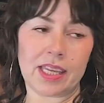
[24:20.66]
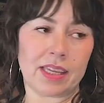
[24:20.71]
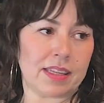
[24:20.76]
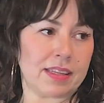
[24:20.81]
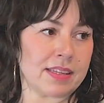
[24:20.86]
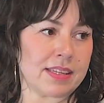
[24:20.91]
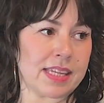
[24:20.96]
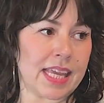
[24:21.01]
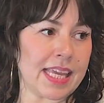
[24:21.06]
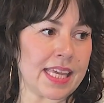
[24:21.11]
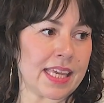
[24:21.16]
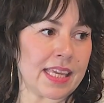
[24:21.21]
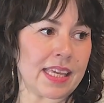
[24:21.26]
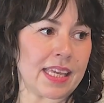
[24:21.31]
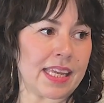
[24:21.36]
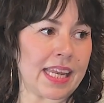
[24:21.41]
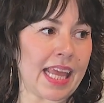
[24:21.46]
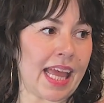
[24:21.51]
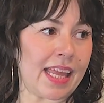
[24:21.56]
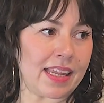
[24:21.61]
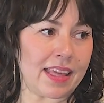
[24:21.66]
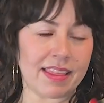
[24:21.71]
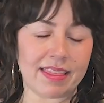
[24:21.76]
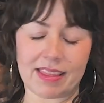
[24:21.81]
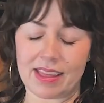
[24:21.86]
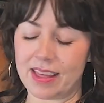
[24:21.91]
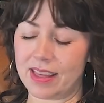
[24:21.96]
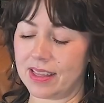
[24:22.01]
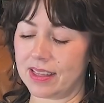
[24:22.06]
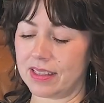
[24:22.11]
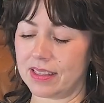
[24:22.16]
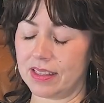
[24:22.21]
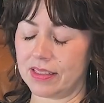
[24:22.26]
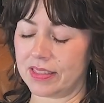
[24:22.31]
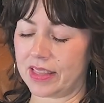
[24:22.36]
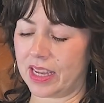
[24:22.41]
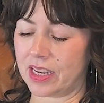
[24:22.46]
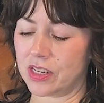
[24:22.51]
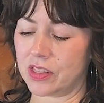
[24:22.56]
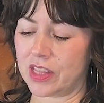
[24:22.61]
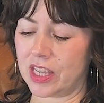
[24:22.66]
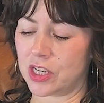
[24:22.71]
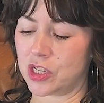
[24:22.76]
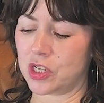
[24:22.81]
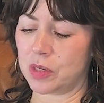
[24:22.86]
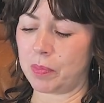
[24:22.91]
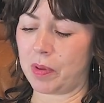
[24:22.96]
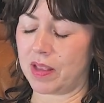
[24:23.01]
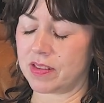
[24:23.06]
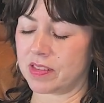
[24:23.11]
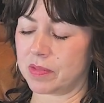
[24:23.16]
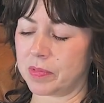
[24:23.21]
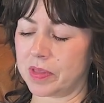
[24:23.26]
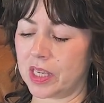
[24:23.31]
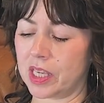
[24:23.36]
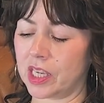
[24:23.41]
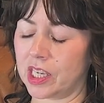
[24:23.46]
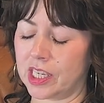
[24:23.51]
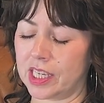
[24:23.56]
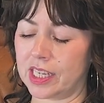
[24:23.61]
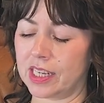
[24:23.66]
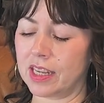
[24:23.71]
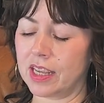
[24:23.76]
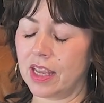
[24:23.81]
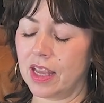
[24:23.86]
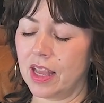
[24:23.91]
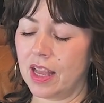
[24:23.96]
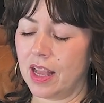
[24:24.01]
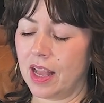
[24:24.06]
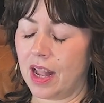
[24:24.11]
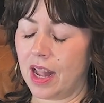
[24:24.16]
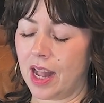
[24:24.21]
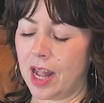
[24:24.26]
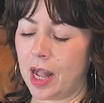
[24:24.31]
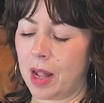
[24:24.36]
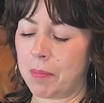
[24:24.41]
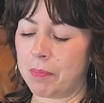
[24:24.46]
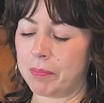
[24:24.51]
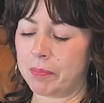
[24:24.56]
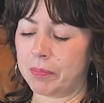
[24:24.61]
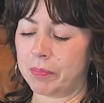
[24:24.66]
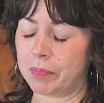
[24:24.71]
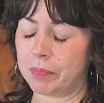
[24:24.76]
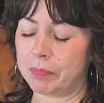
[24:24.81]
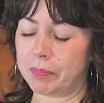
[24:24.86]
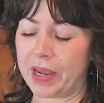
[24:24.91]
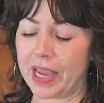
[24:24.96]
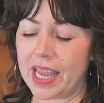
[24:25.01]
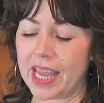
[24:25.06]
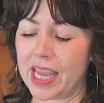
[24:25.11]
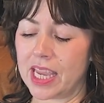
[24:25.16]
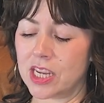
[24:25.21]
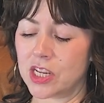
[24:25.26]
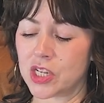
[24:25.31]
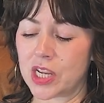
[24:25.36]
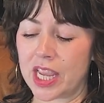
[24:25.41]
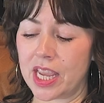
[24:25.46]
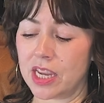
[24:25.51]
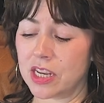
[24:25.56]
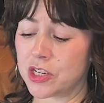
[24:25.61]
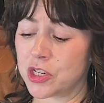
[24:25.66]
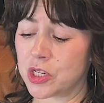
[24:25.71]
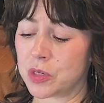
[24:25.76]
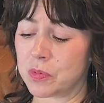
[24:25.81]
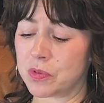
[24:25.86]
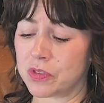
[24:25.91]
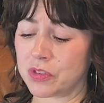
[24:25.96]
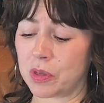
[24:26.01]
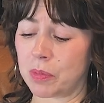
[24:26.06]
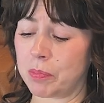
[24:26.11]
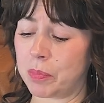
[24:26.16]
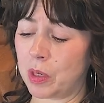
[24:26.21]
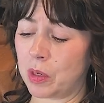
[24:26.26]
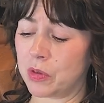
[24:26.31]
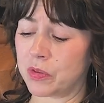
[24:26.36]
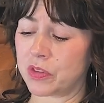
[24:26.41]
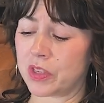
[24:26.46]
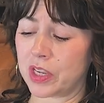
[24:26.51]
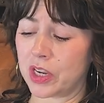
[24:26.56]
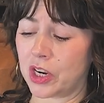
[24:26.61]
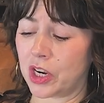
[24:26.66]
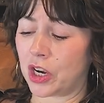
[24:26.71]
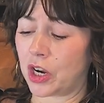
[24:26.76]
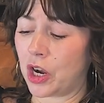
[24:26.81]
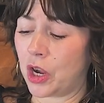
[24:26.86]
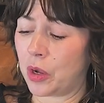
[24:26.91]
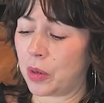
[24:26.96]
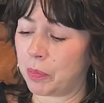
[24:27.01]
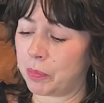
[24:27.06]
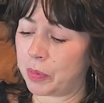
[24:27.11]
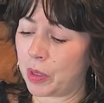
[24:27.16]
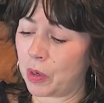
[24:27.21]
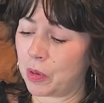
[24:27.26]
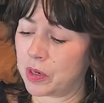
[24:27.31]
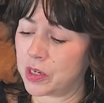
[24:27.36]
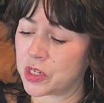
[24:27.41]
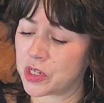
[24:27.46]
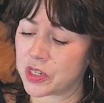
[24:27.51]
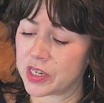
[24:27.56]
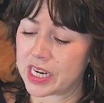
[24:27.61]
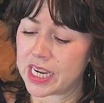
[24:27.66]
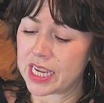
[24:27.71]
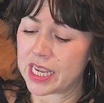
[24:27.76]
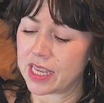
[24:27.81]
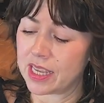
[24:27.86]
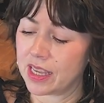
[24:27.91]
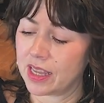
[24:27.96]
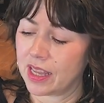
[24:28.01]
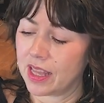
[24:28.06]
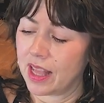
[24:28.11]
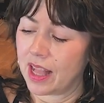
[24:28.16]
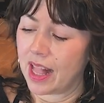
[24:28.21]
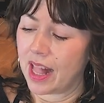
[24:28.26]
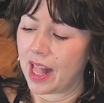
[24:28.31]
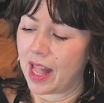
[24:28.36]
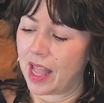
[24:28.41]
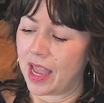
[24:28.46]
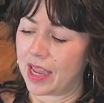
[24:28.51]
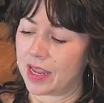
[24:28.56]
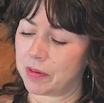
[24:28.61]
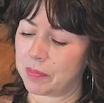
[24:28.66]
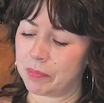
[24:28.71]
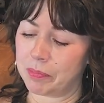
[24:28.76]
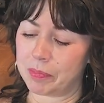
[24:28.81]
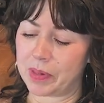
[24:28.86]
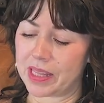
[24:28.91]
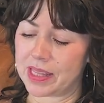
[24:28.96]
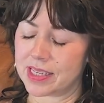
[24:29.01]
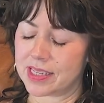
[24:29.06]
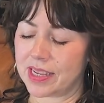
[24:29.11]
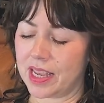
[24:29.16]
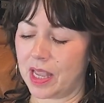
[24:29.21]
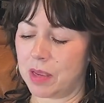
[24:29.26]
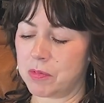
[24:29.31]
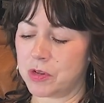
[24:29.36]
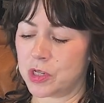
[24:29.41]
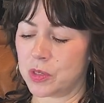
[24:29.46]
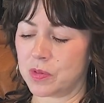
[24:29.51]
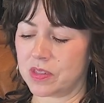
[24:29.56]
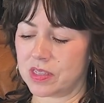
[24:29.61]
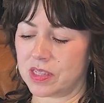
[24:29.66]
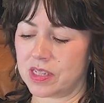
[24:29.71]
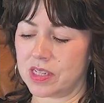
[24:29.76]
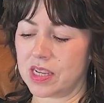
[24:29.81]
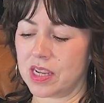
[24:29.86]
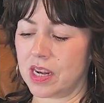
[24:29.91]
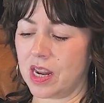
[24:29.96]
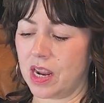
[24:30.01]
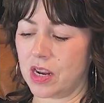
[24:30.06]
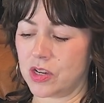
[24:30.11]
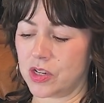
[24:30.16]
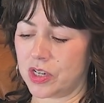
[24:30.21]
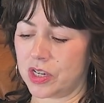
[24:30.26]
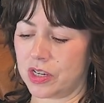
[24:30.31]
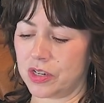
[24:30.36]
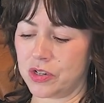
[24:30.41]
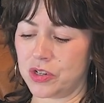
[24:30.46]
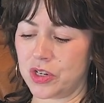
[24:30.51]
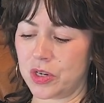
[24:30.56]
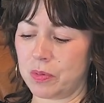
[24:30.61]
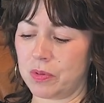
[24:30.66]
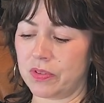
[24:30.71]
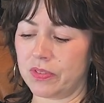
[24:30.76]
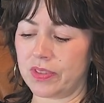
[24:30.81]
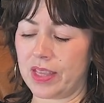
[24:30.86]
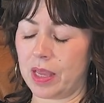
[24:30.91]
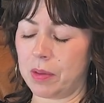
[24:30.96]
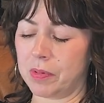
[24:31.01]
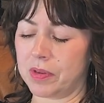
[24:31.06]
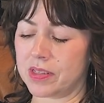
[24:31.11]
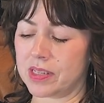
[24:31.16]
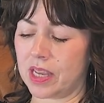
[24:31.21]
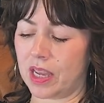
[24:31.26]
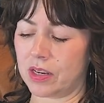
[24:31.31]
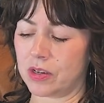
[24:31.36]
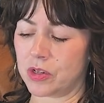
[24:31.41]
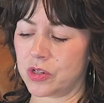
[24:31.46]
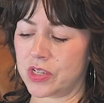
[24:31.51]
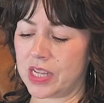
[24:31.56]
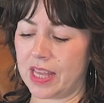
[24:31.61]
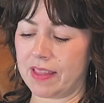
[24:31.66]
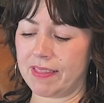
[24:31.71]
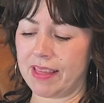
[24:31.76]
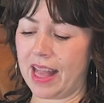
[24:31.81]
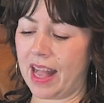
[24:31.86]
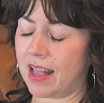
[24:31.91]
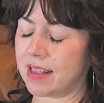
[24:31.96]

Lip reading: and taking in anything that she possibly could. By age 8, she was composing her own poetry, and by the time she was a teenager, she was able to understand the